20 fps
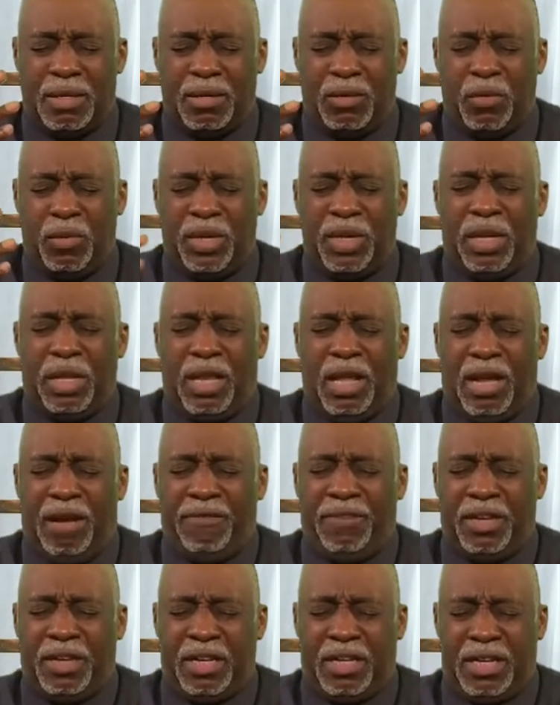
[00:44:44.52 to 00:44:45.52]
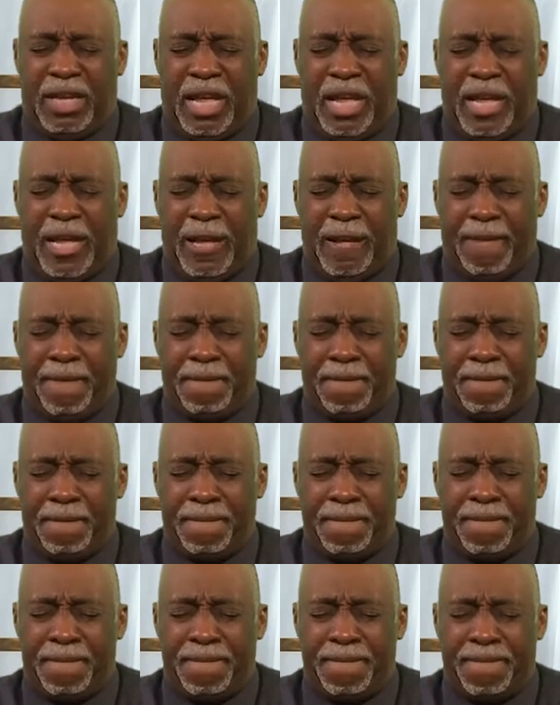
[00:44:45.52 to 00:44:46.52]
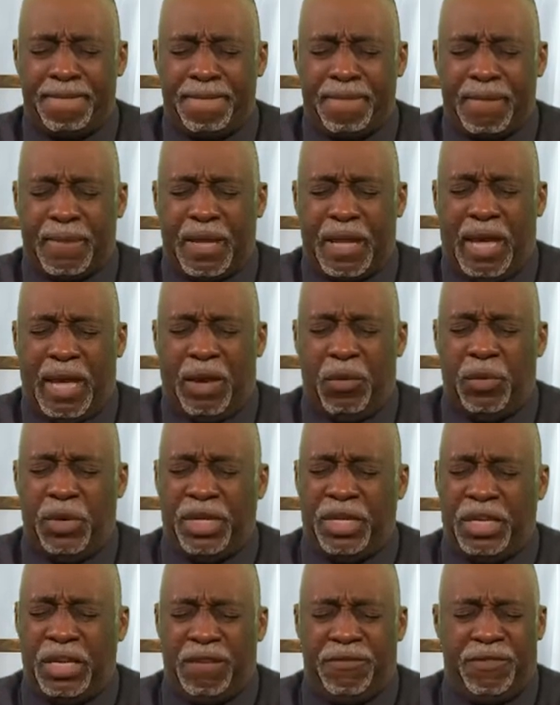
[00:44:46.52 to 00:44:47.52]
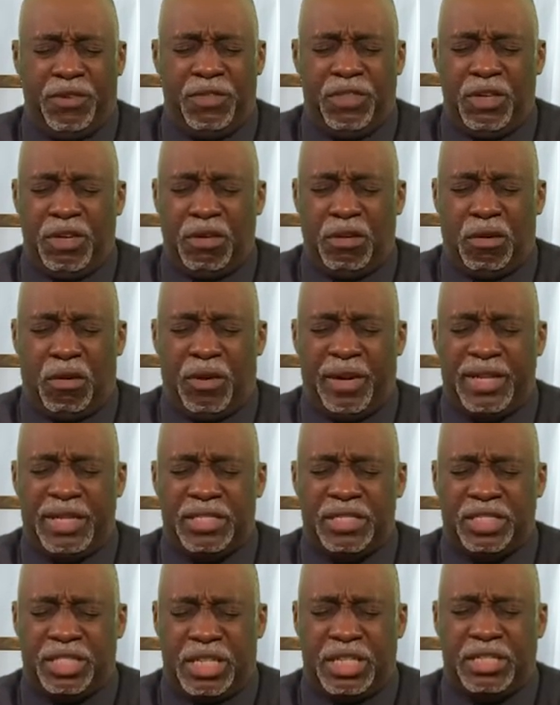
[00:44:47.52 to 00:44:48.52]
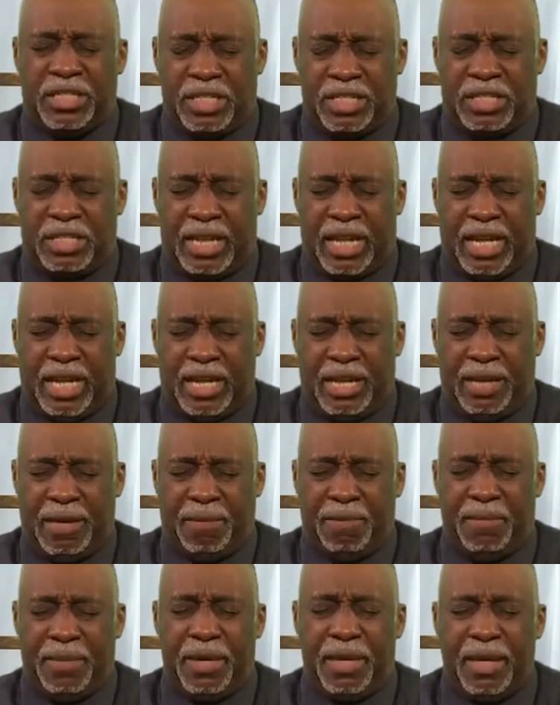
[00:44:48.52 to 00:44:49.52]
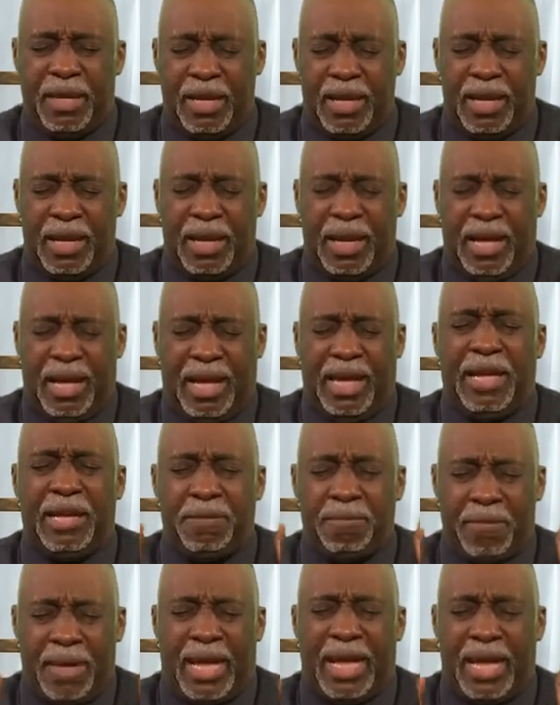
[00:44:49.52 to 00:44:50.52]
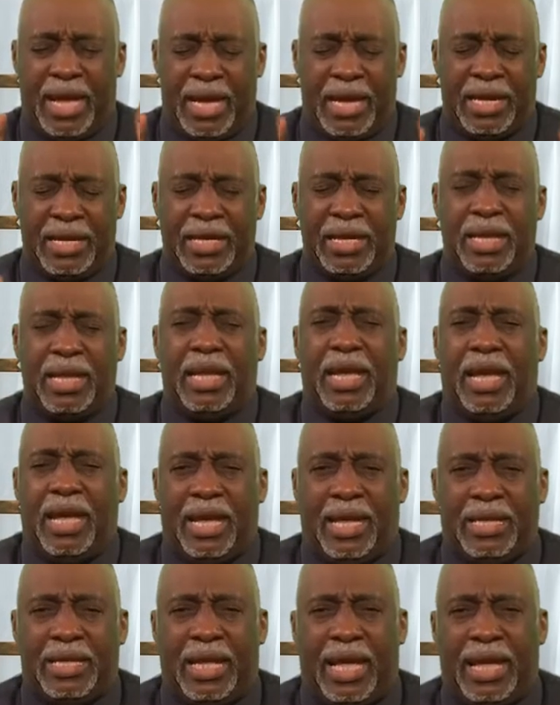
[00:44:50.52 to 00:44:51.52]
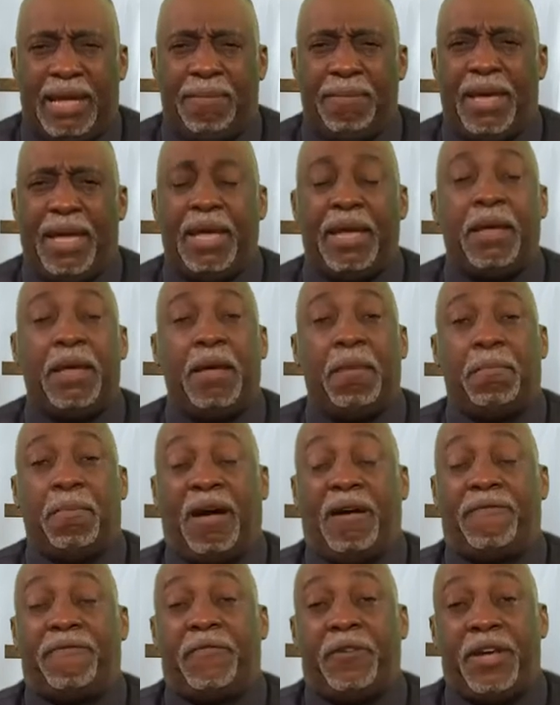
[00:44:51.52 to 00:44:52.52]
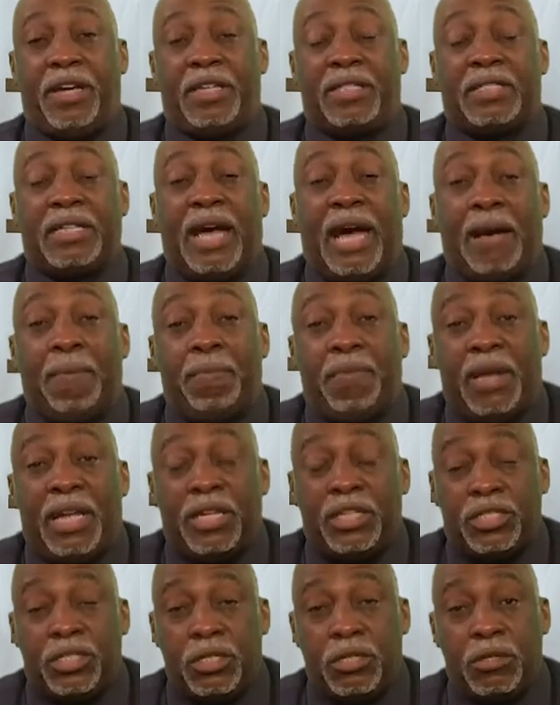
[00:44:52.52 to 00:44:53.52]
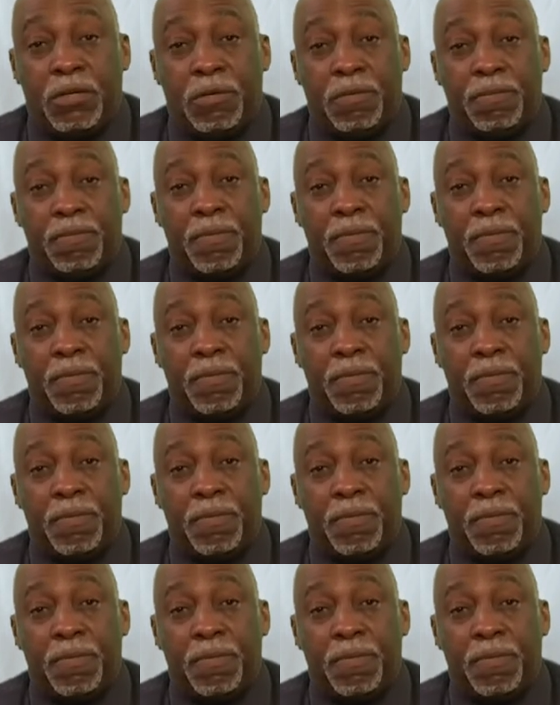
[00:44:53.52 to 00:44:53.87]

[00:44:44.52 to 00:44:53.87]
We love you today and we give you the glory in Jesus' name. Amen and amen. My friends, God bless you.